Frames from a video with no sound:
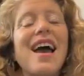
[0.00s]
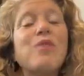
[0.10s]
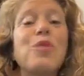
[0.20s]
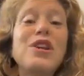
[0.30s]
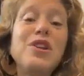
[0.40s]

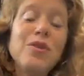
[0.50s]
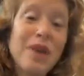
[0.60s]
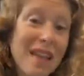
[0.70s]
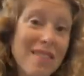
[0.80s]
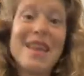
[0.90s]
and when you,
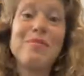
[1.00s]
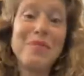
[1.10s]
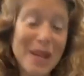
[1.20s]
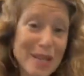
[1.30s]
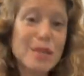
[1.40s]
and
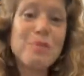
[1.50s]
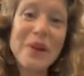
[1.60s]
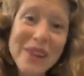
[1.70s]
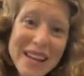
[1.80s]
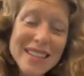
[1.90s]
then
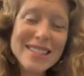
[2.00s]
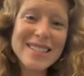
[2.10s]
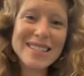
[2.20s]
experience